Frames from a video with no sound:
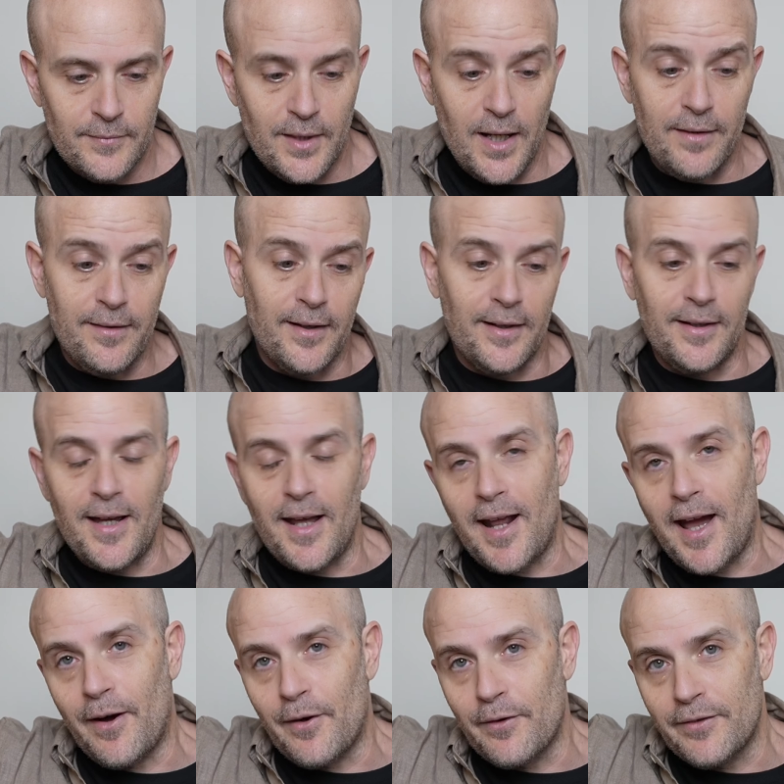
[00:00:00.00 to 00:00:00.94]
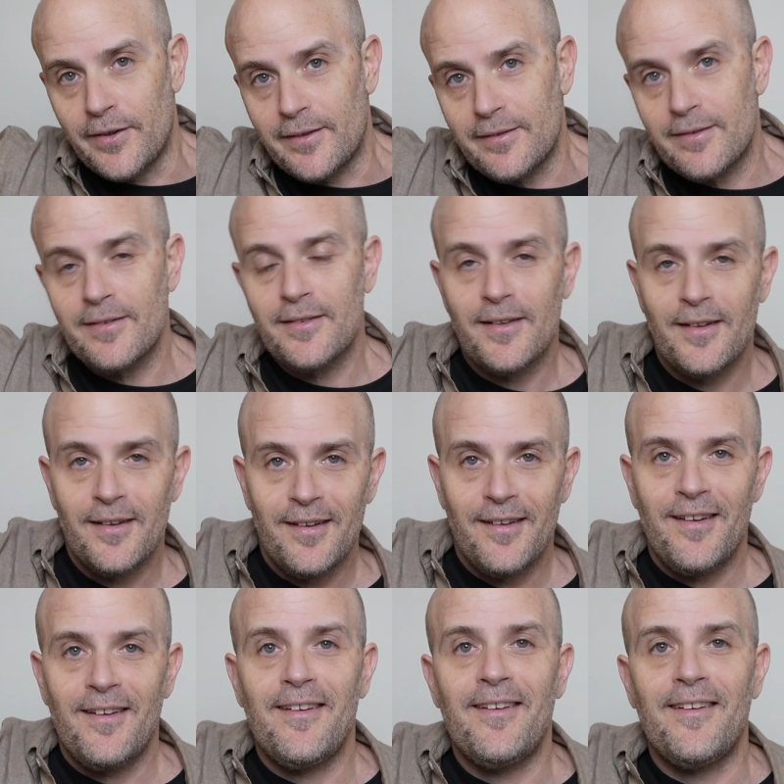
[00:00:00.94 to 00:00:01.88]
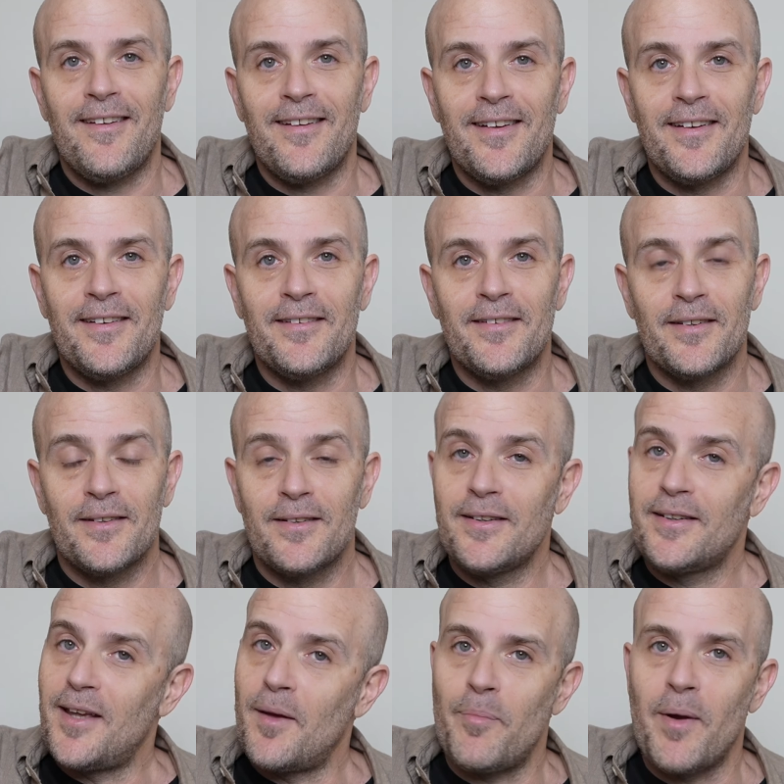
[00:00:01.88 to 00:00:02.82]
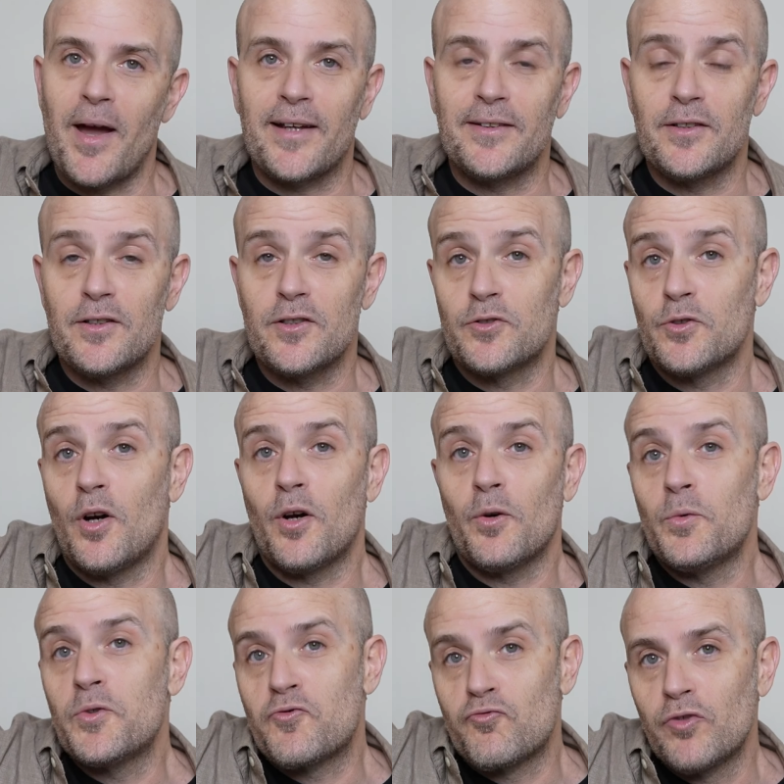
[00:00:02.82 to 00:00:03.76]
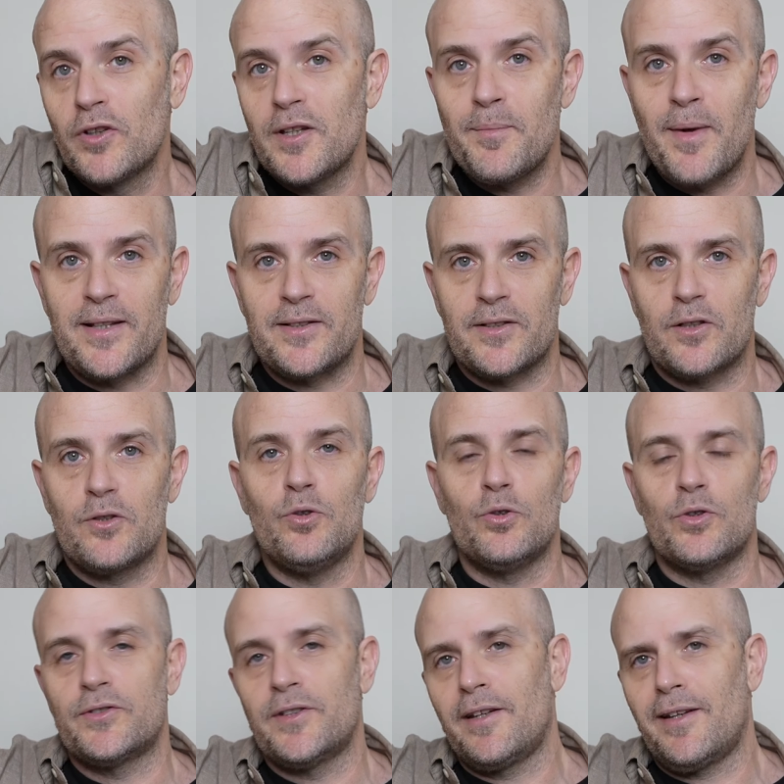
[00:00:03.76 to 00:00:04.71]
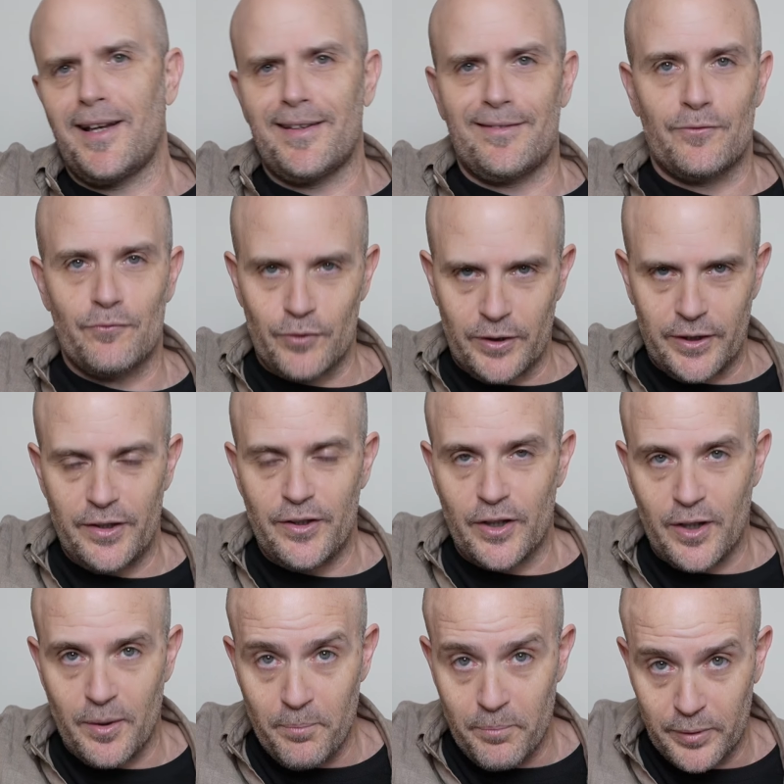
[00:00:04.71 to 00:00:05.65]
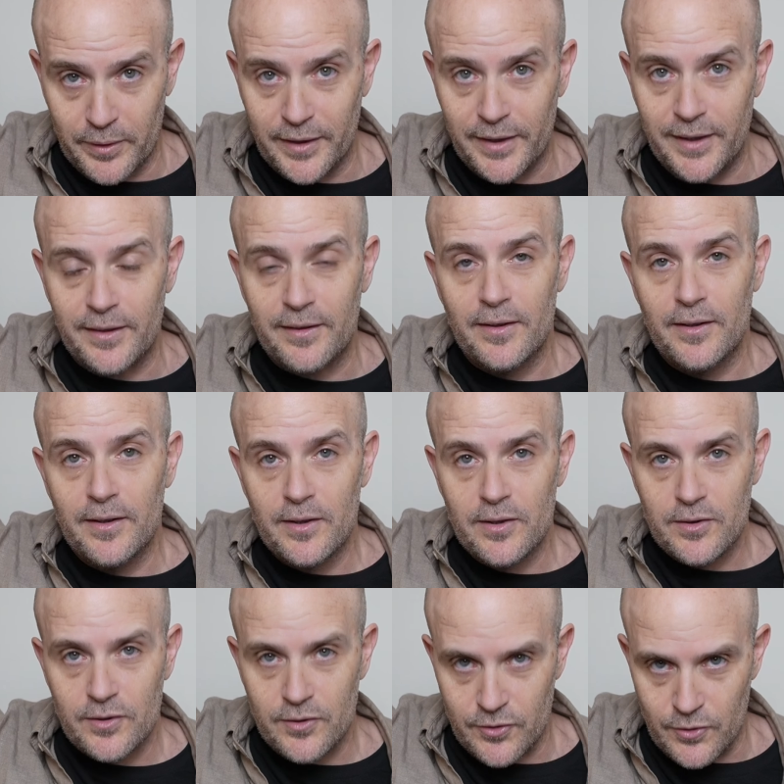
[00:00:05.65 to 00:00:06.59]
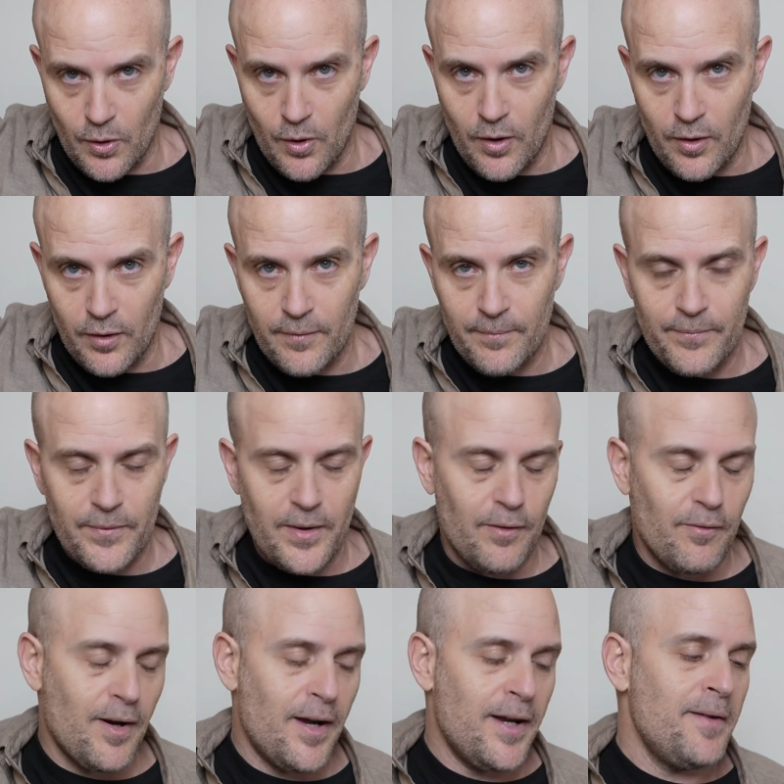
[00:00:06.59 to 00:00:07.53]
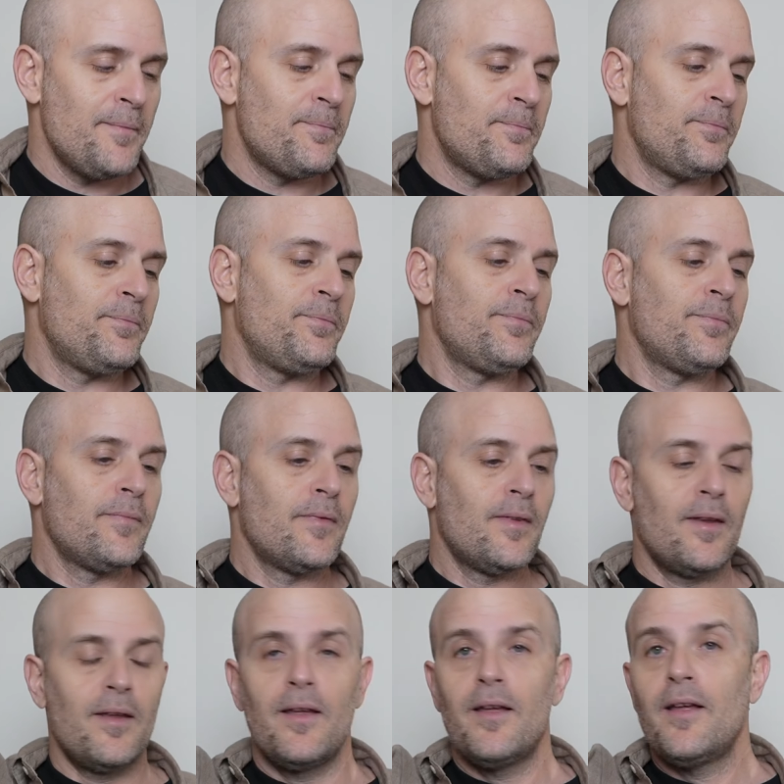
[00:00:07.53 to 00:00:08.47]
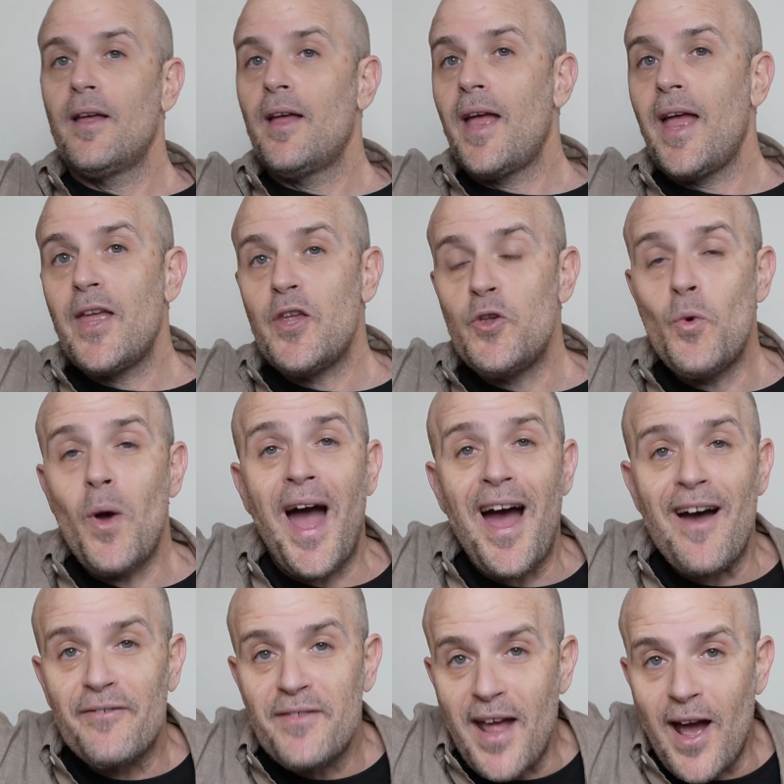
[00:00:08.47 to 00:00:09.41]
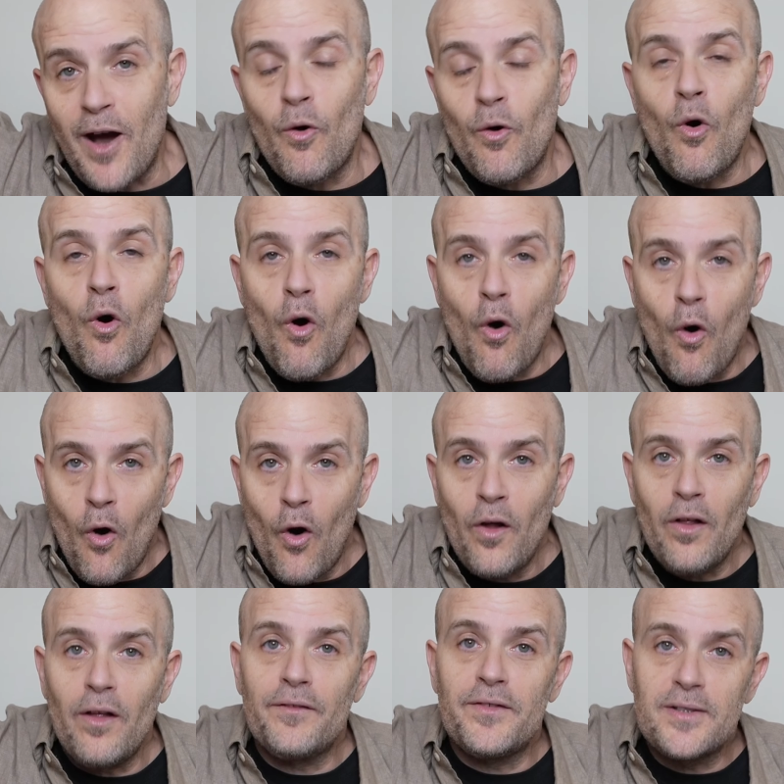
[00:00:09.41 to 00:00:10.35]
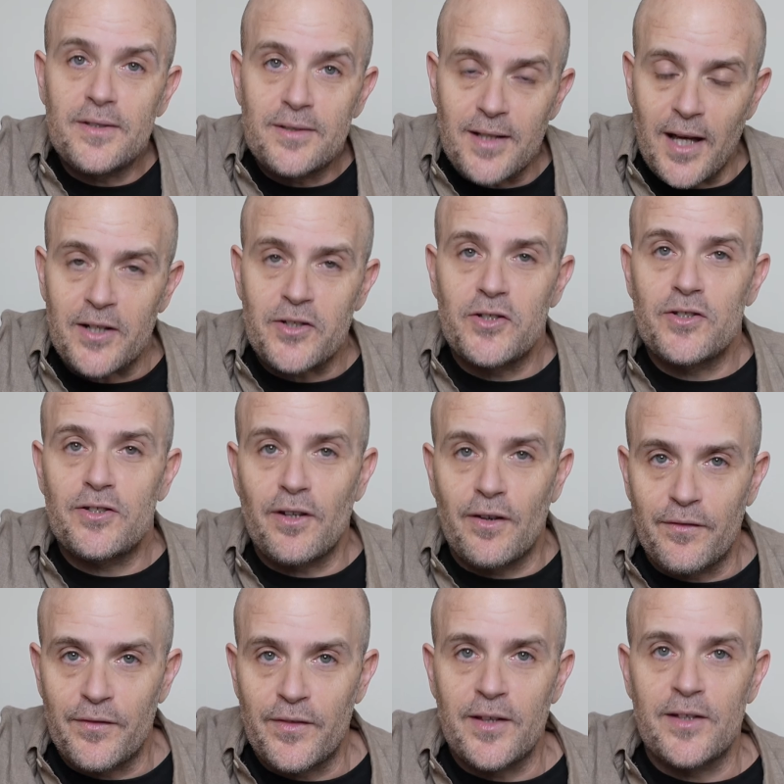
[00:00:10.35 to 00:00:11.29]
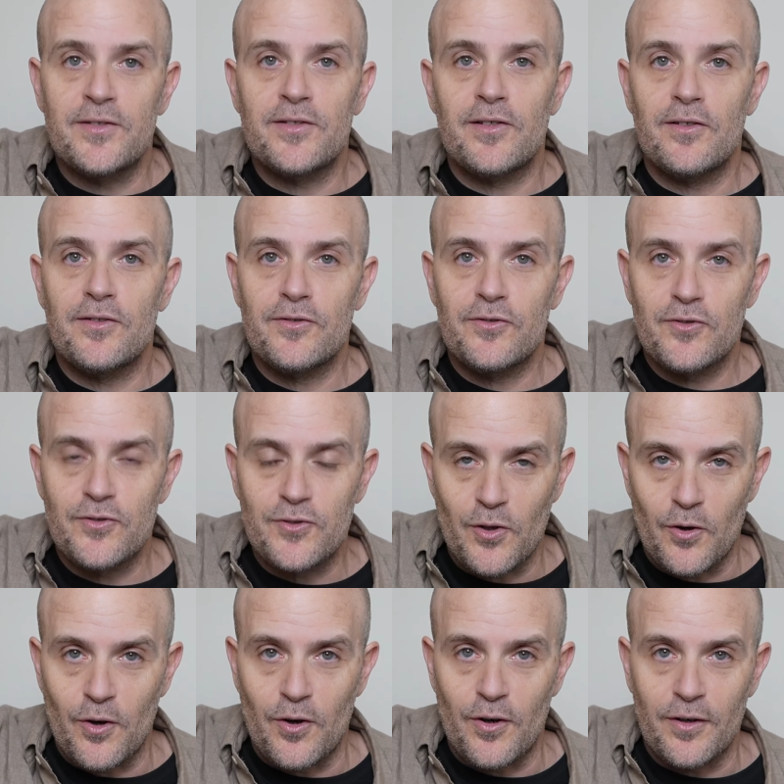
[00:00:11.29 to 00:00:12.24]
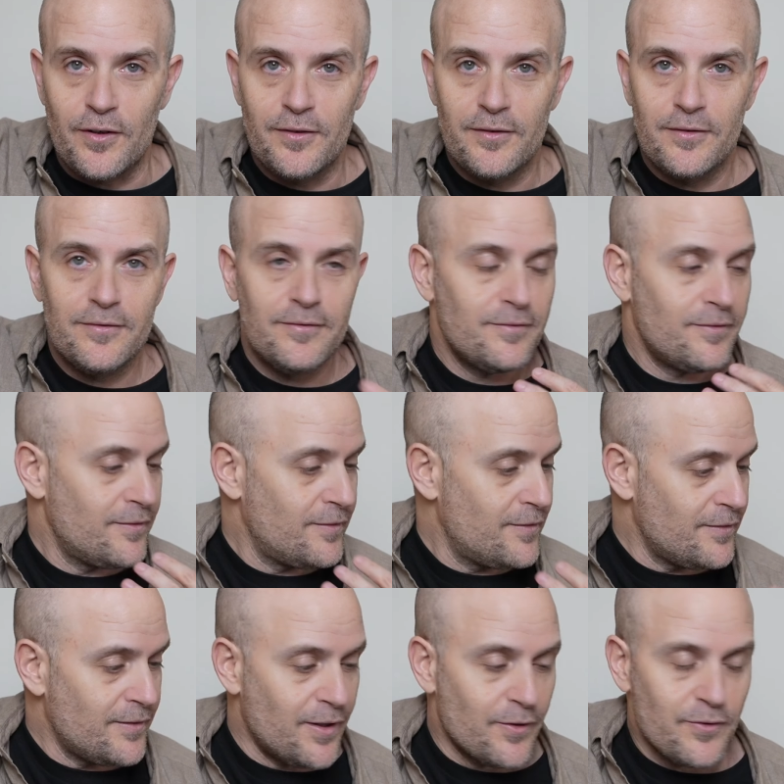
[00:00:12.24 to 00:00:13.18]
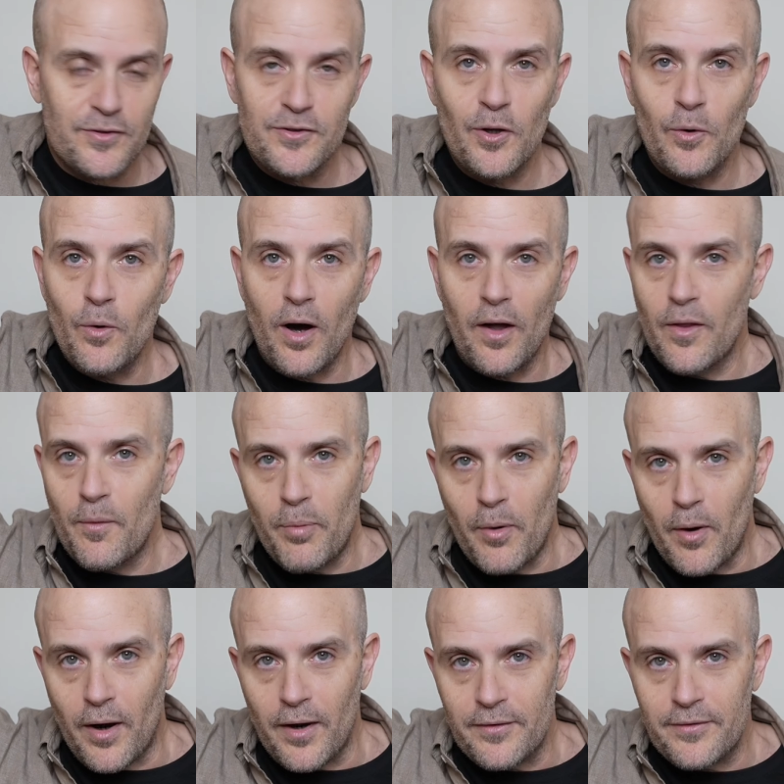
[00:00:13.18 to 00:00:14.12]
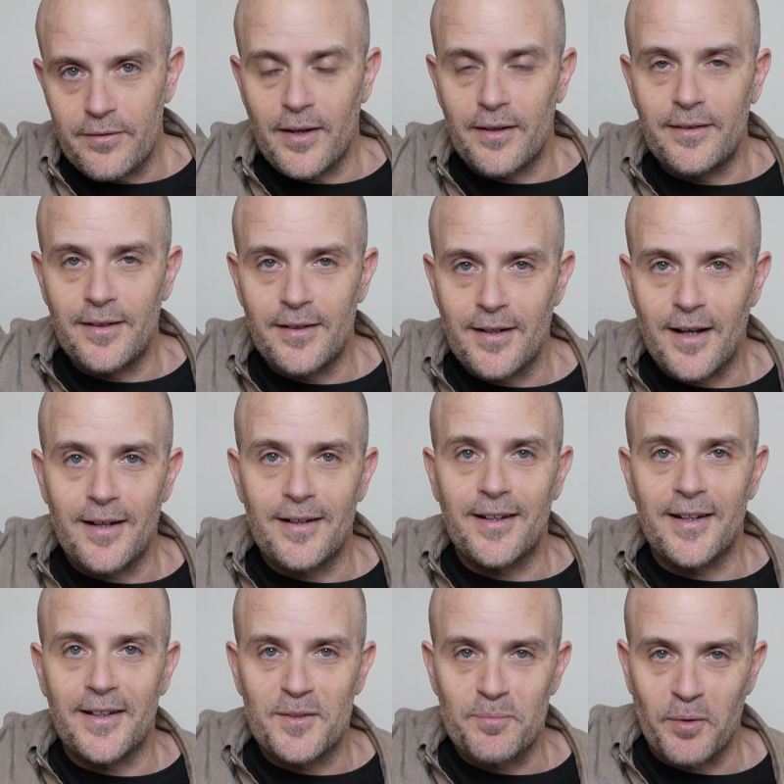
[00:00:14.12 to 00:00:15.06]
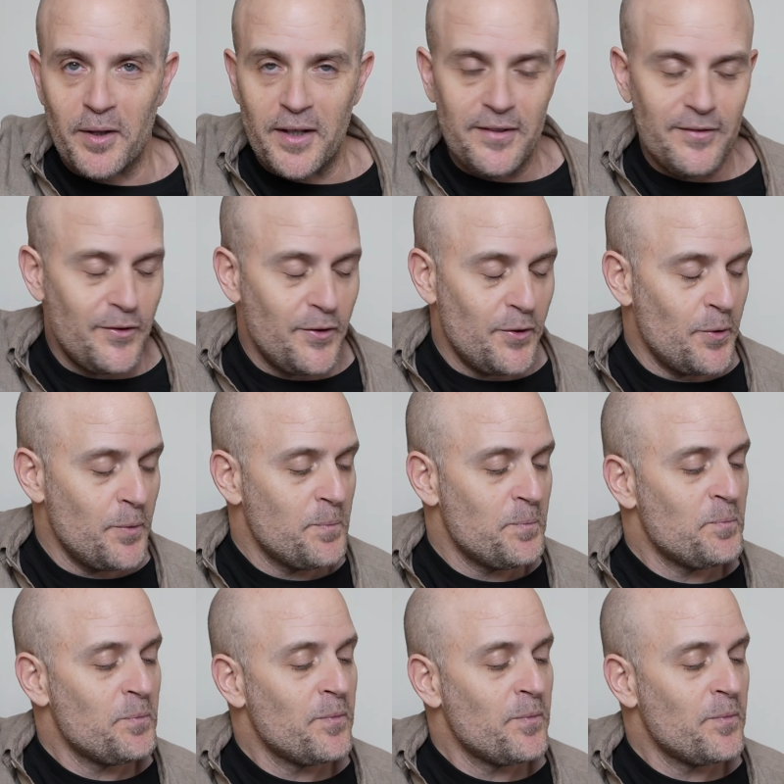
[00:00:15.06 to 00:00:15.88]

and then get out of it and get back into the song, which really makes it cool, because now you got really the complete song. All right? You have now all of the sections of this song. There's no other parts that I did not explain to you.